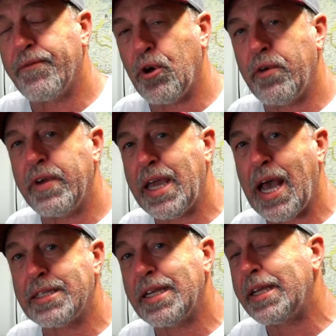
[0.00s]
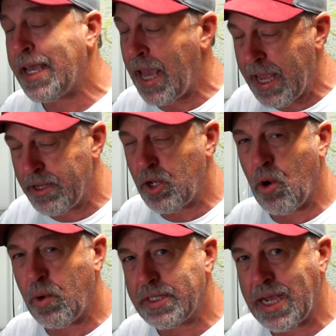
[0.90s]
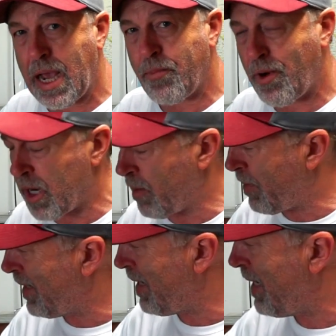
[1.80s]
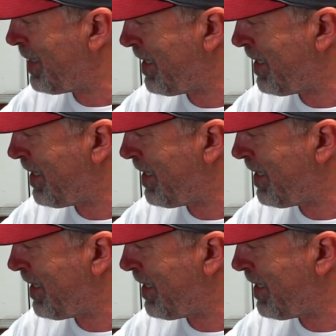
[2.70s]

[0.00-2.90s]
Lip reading: Fulvic acid can go in tap water, but it's